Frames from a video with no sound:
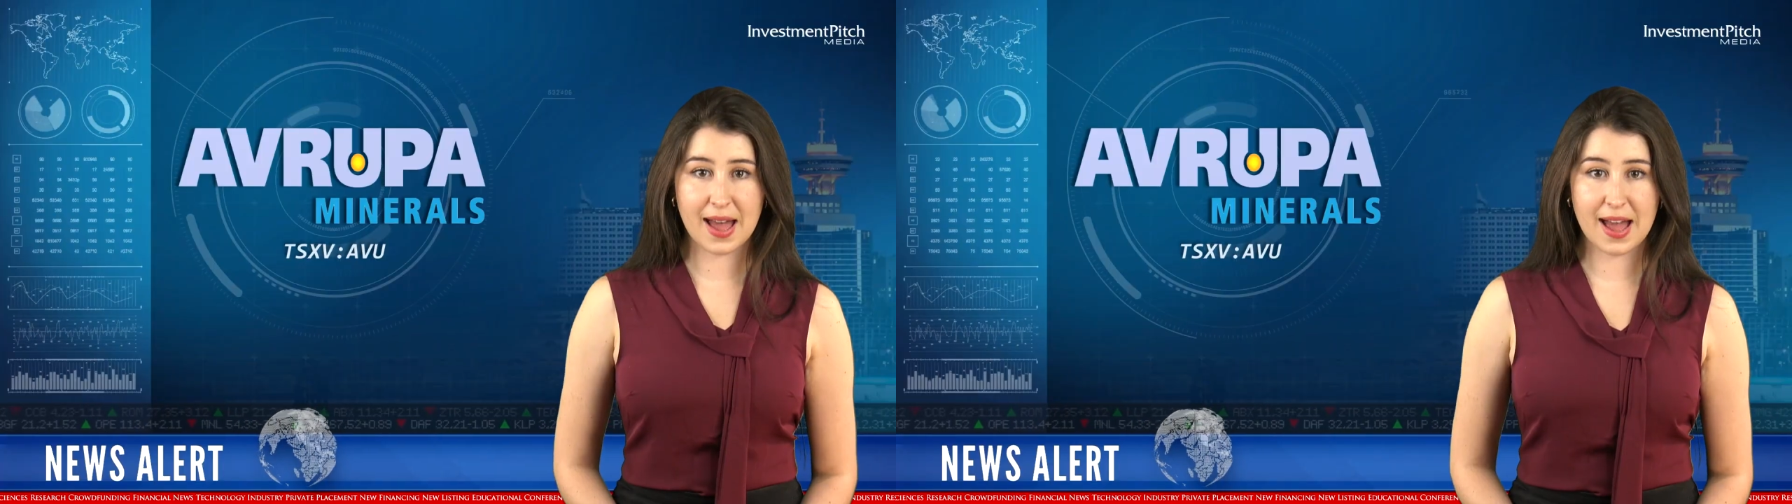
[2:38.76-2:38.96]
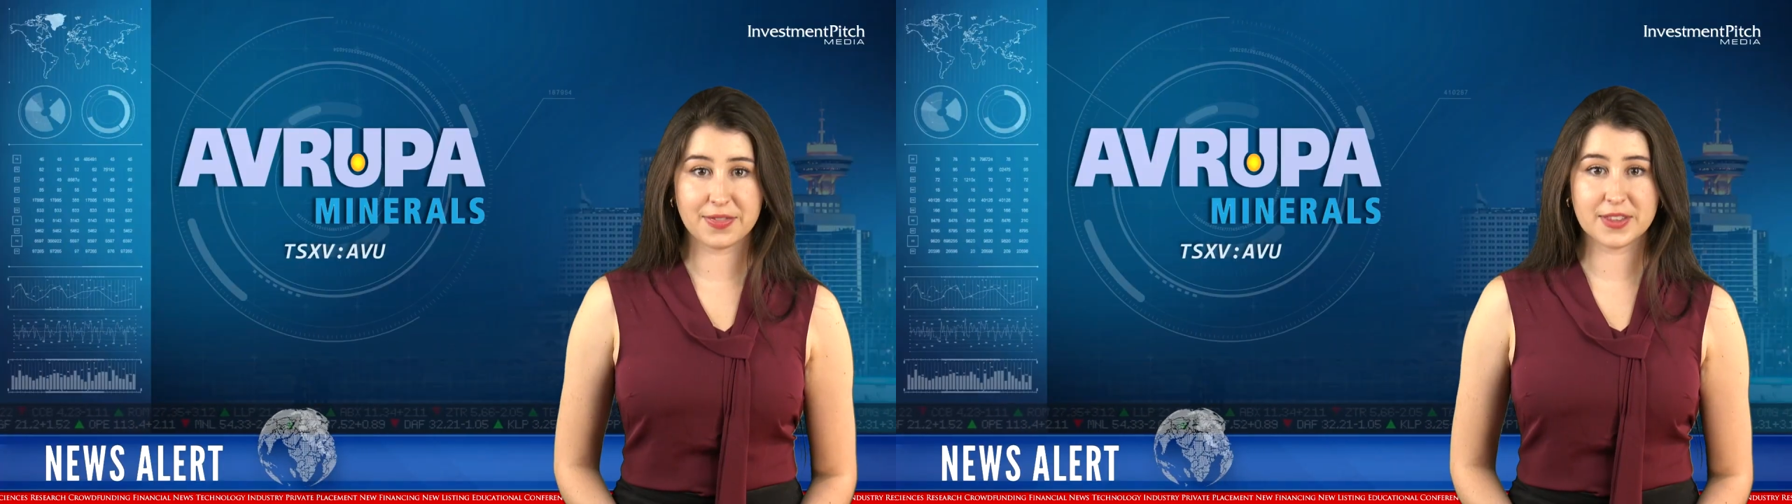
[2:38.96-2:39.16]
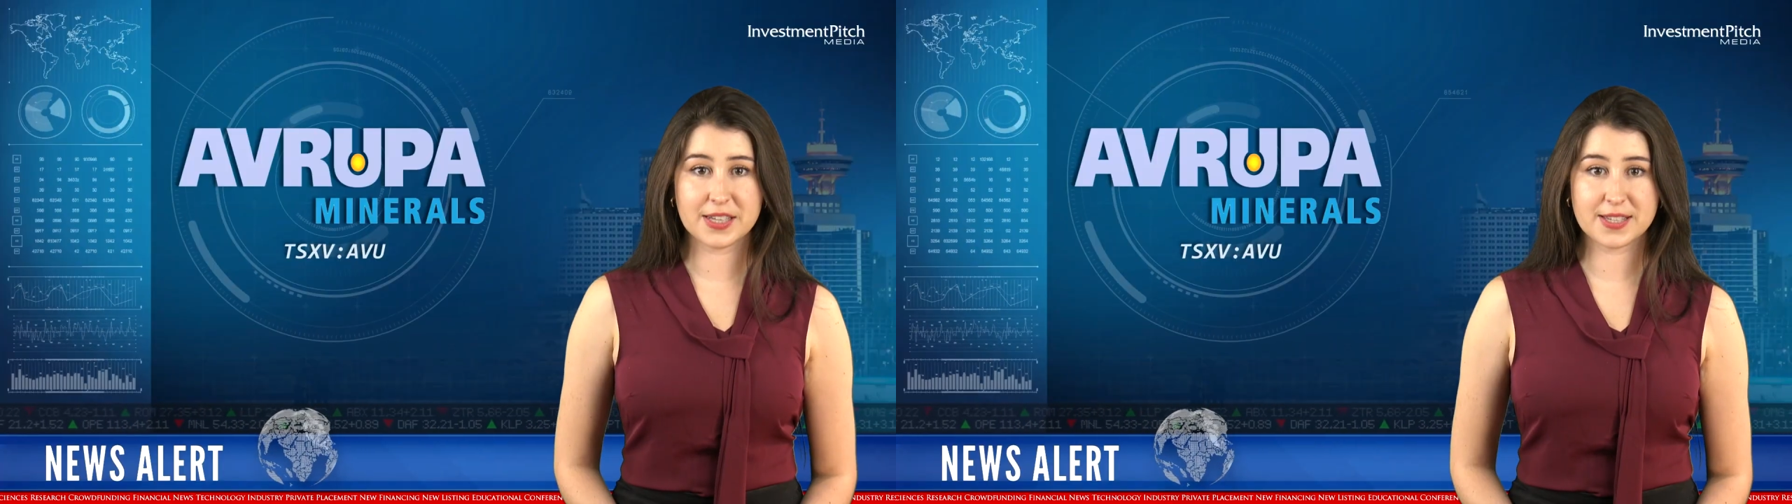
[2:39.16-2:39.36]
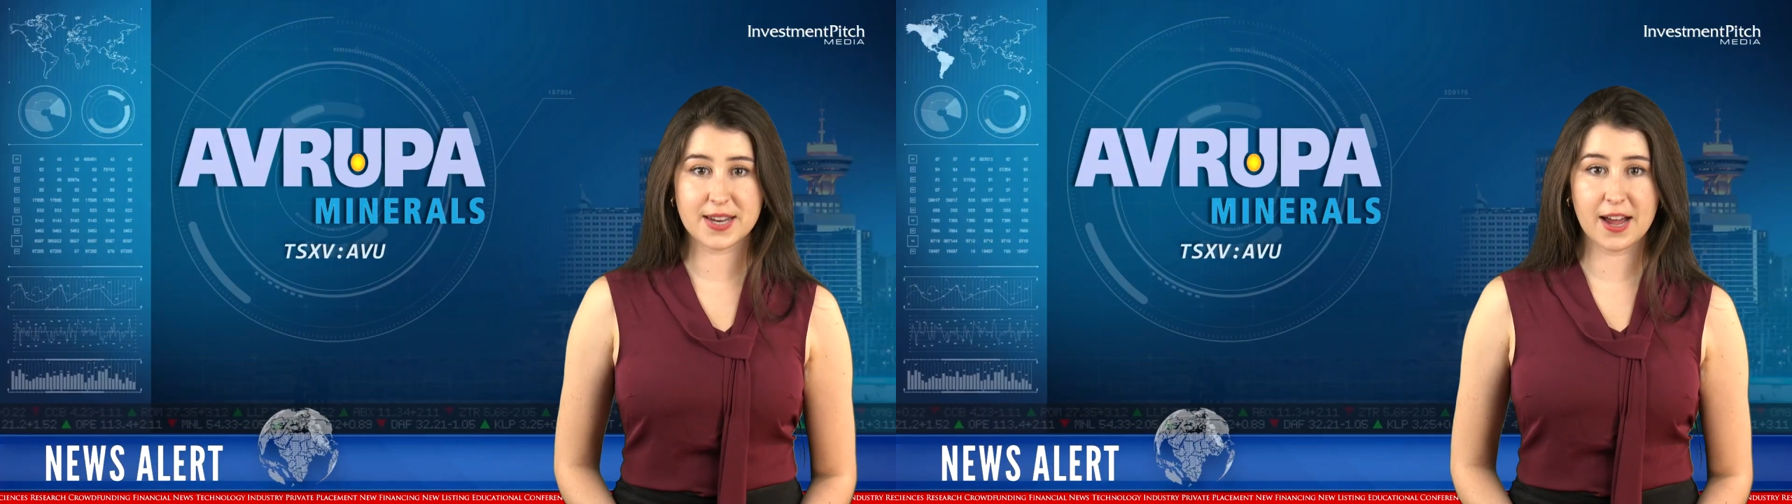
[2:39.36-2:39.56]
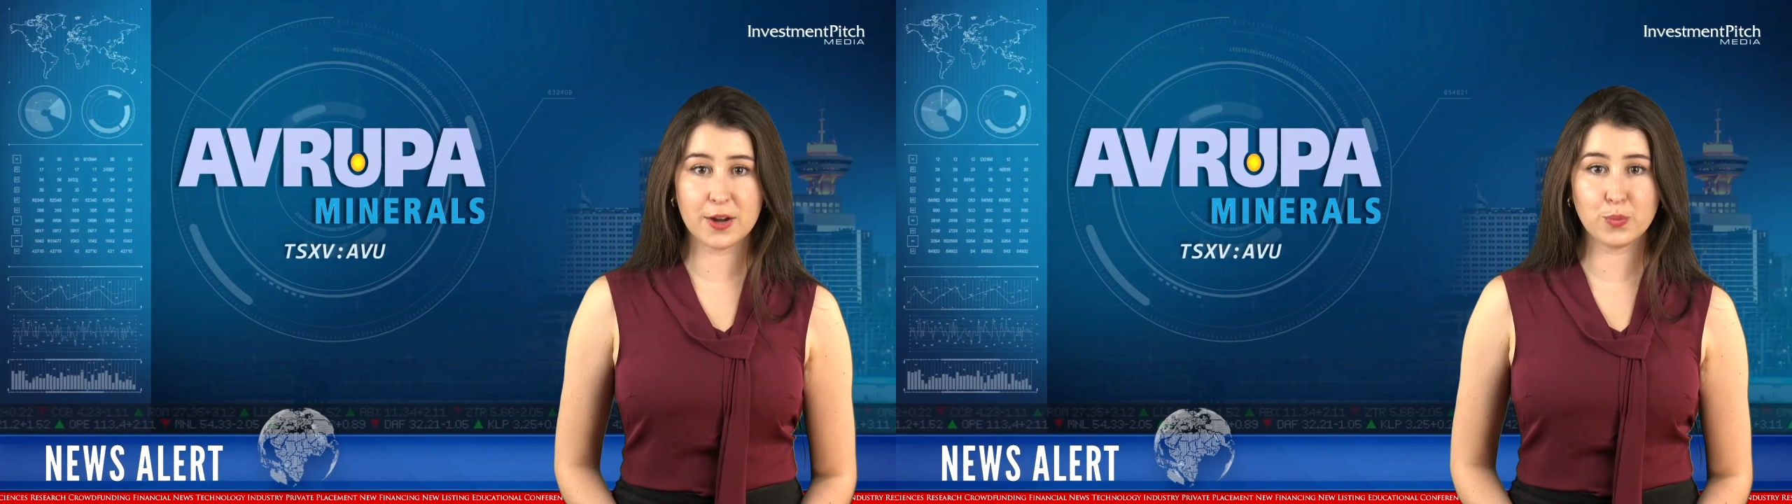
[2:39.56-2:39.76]
At this
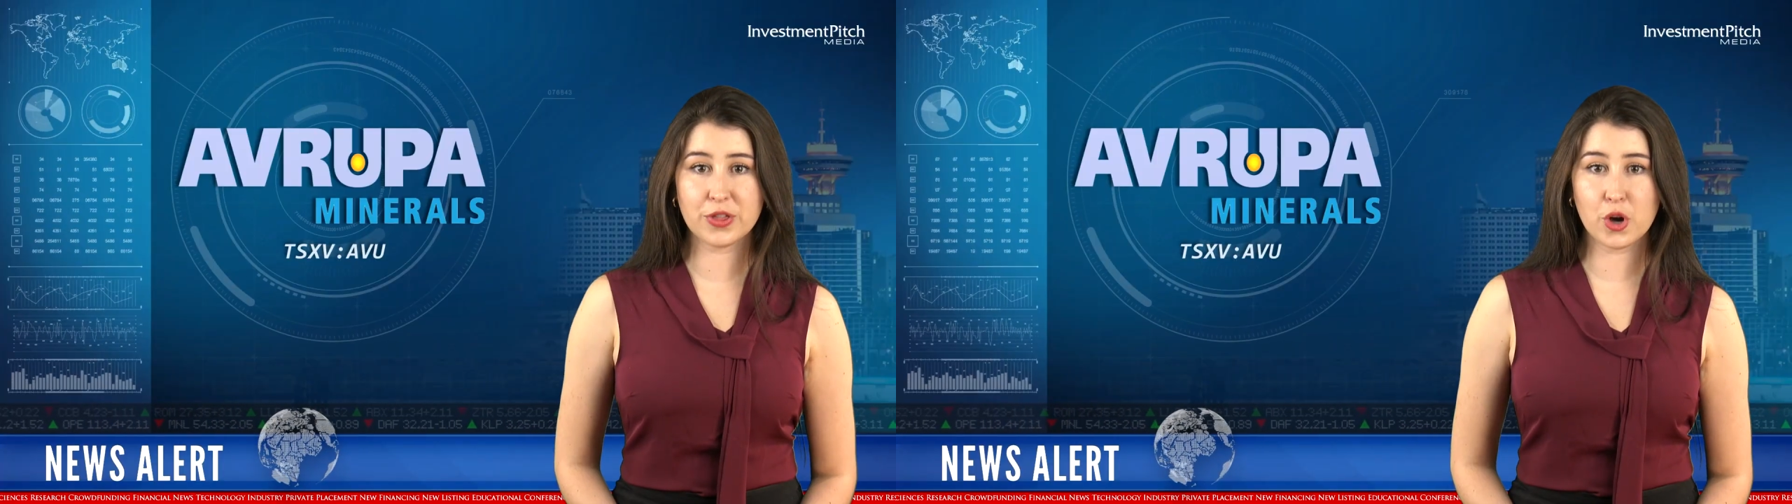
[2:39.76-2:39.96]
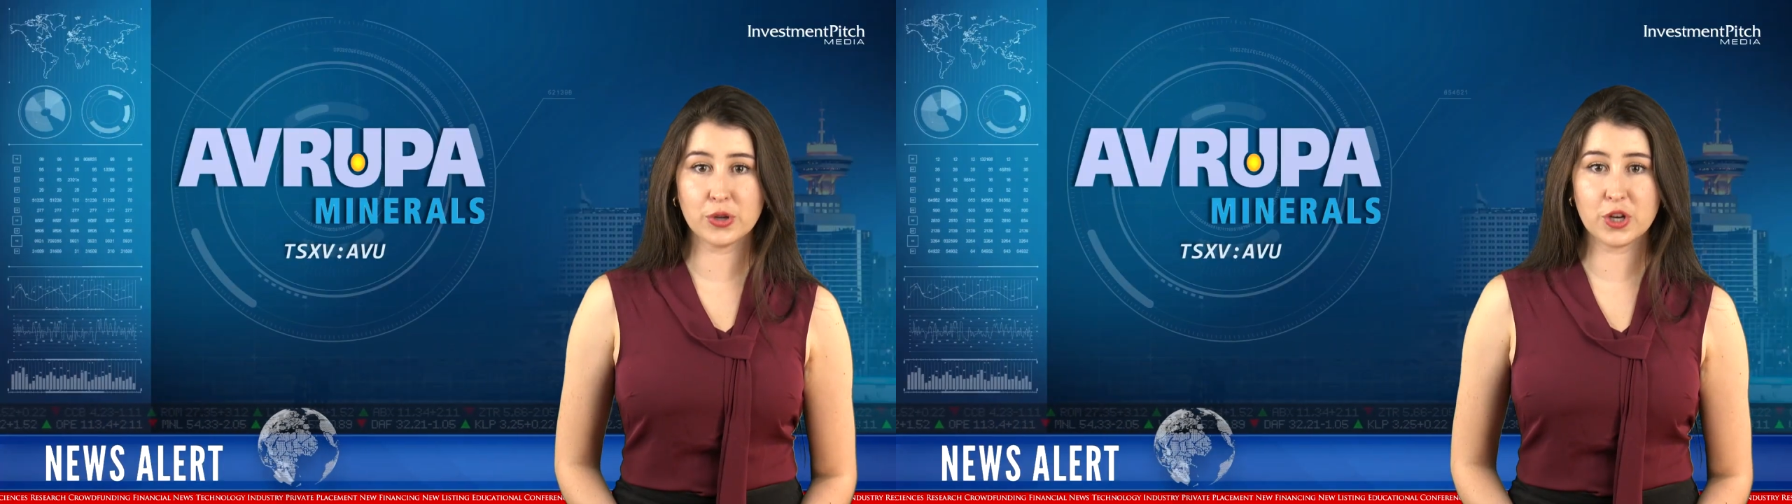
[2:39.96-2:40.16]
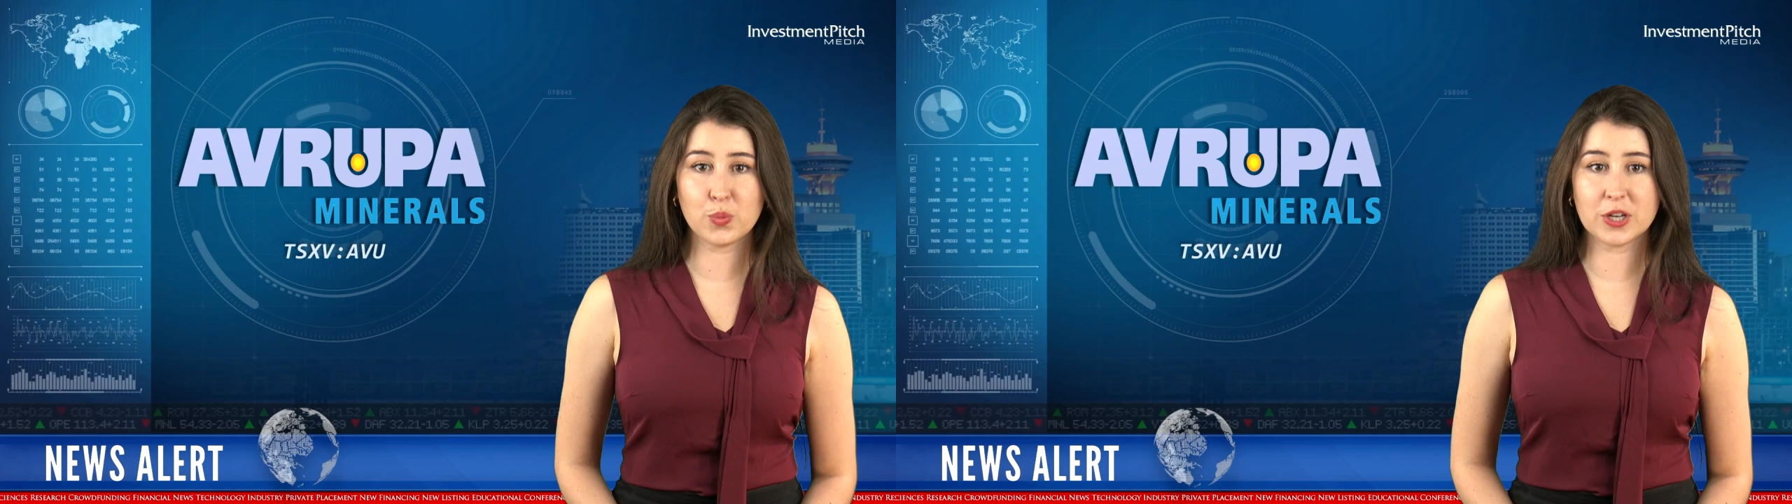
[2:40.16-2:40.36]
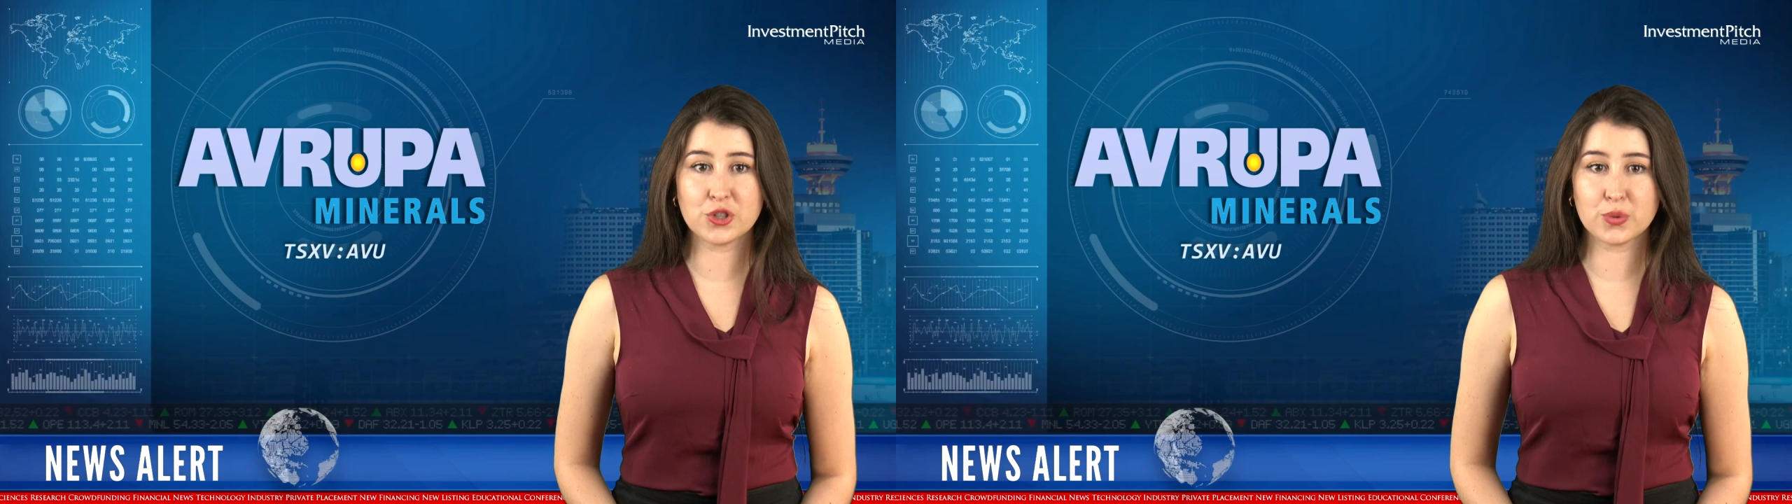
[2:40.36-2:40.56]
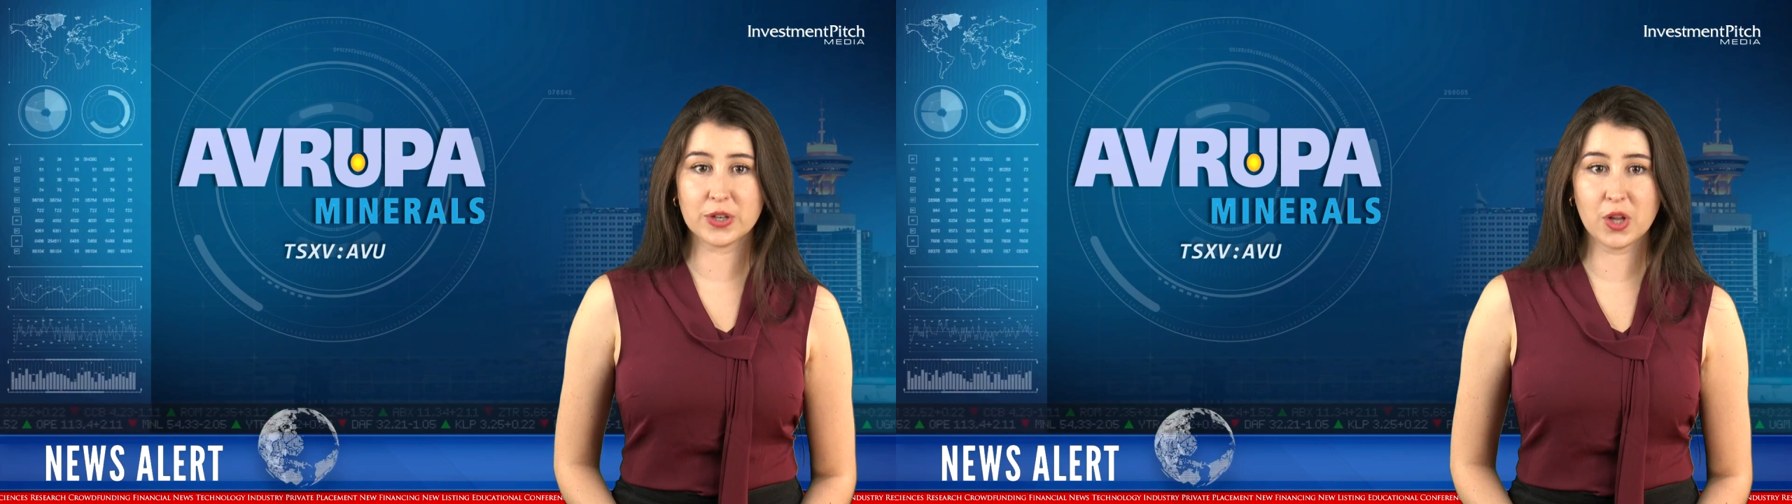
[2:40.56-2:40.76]
time, with only one
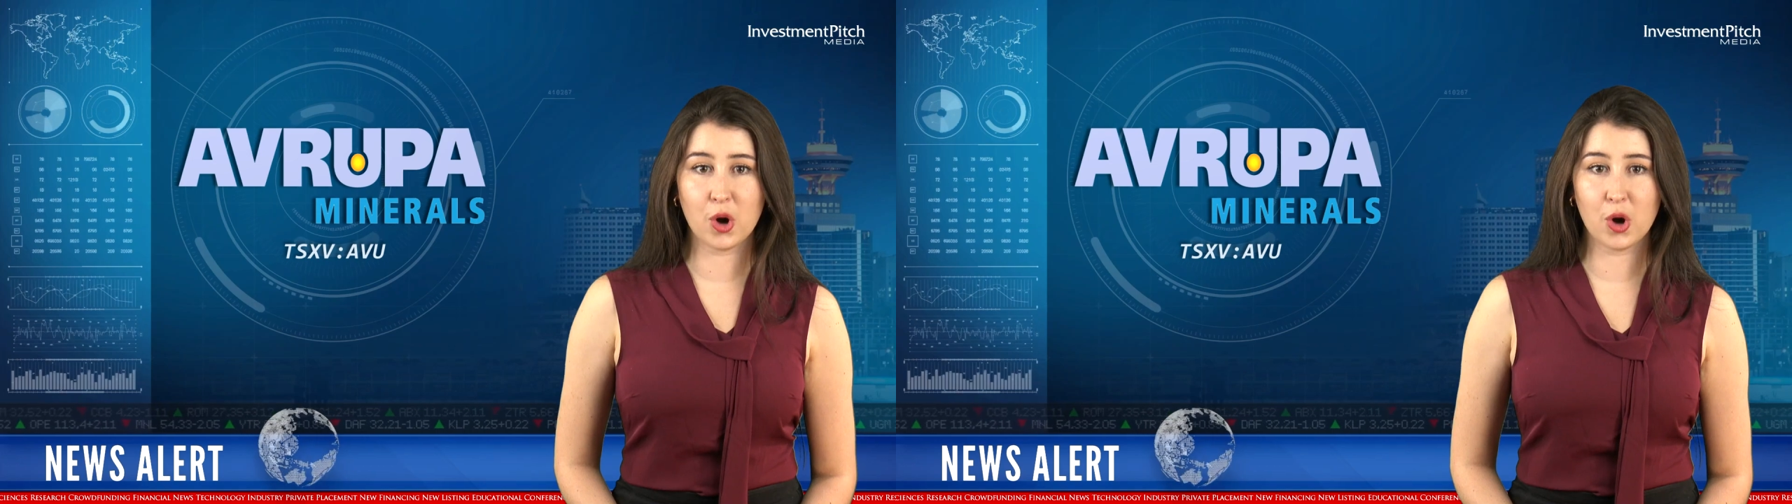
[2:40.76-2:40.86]
drill